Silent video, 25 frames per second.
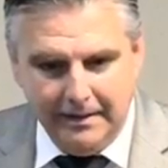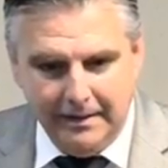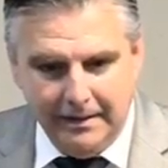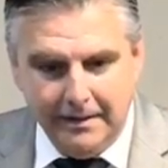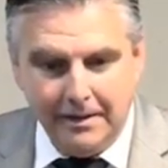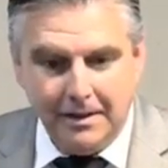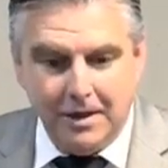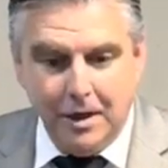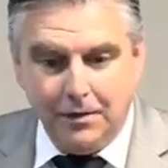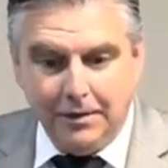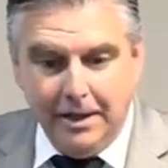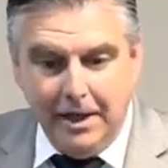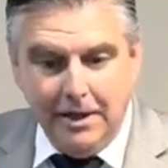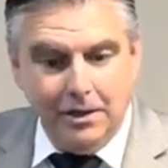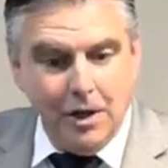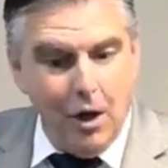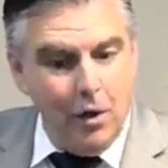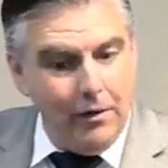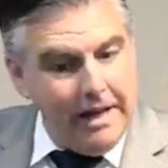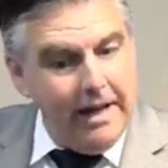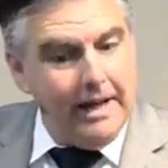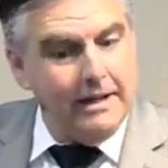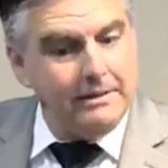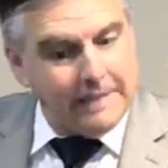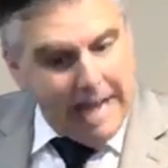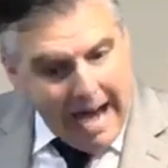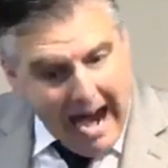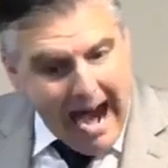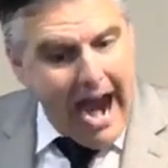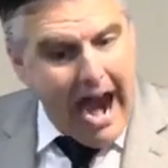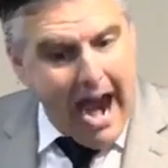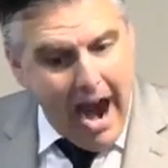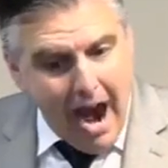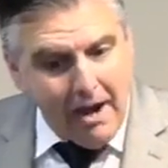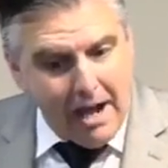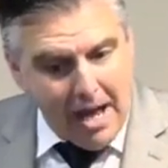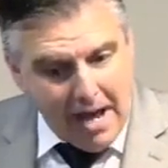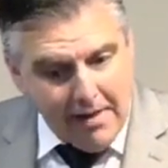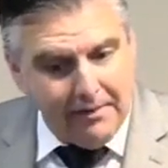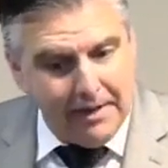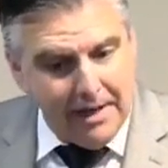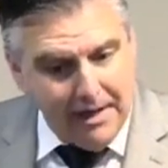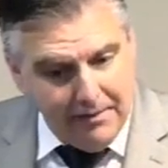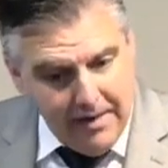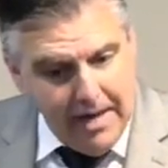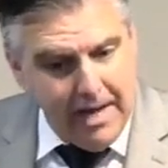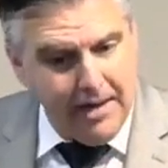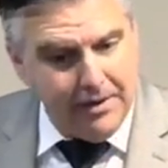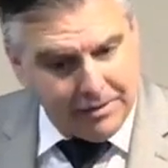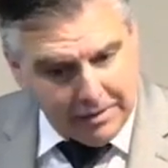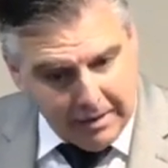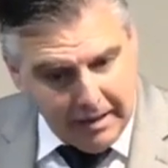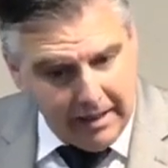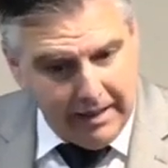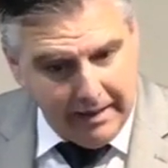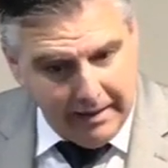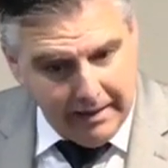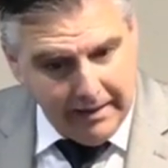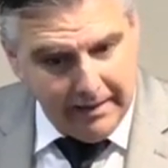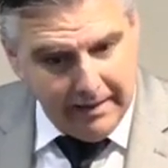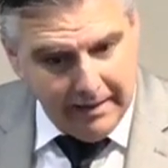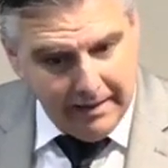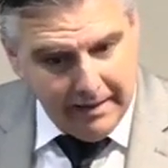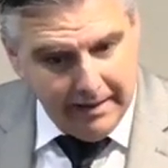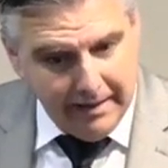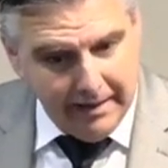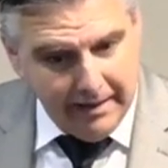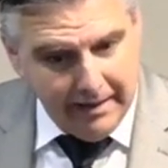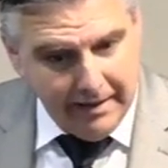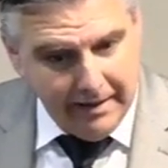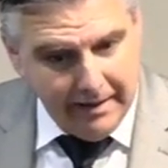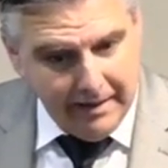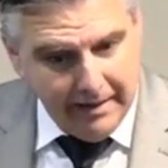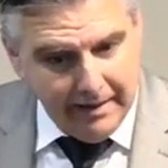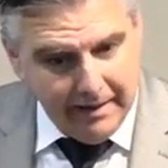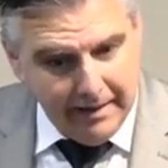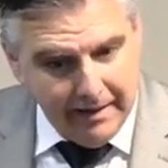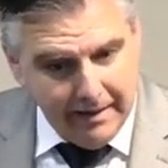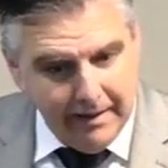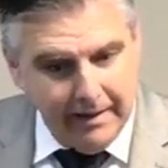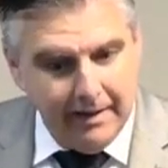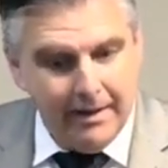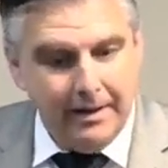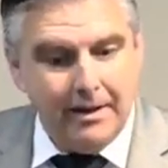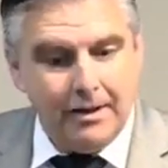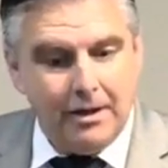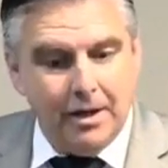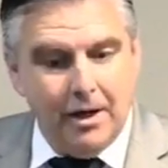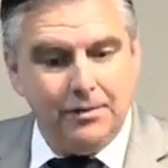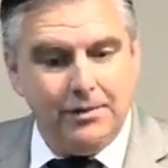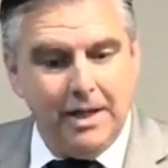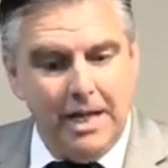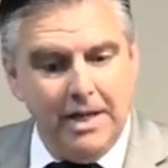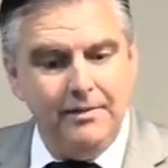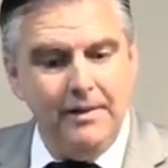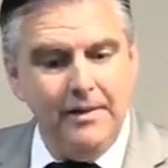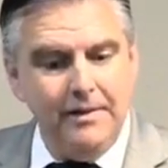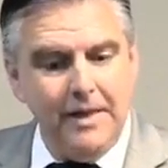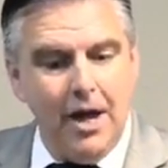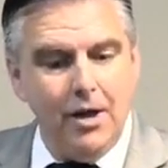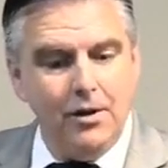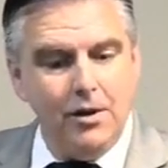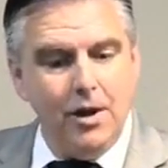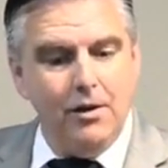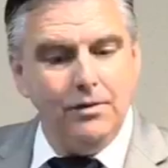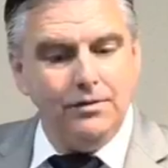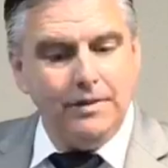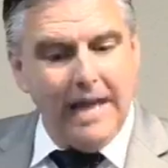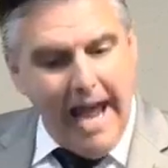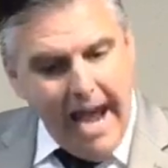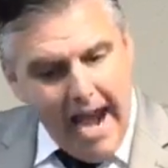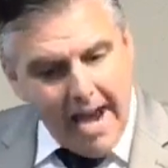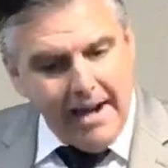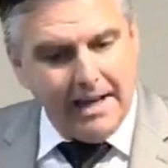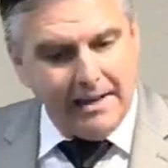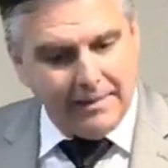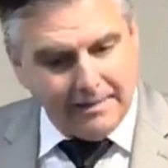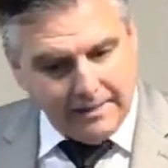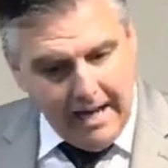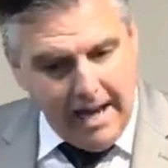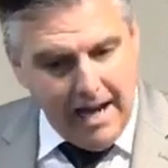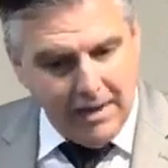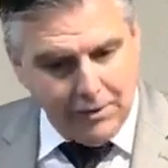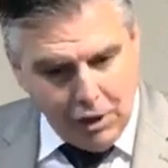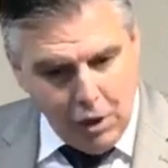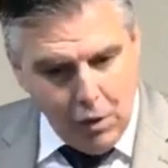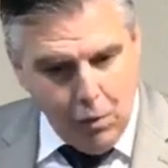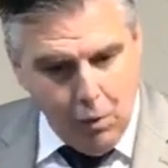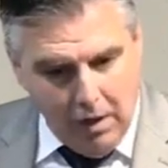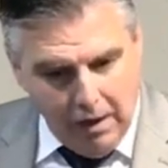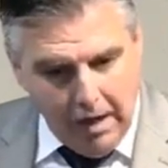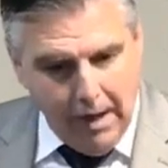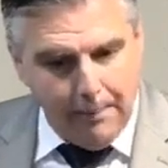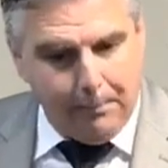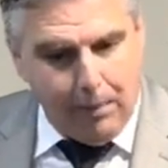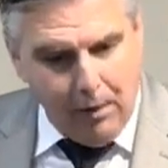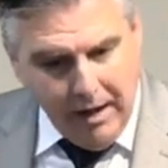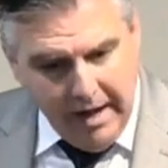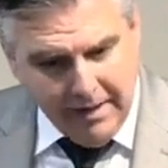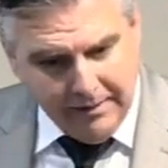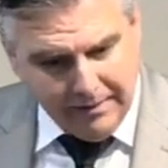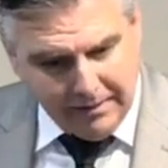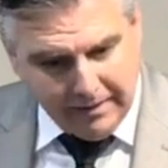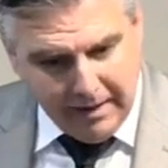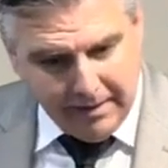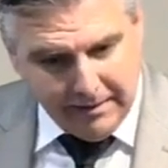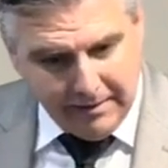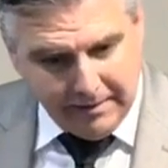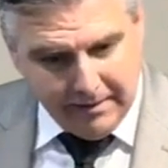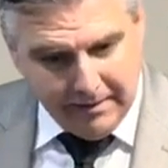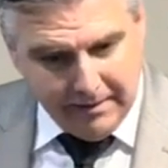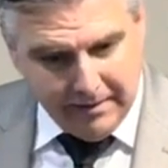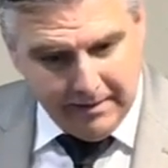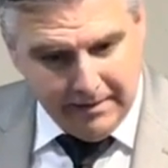Because he's gonna get tired of it eventually. Because even though your daddy said you were a princess,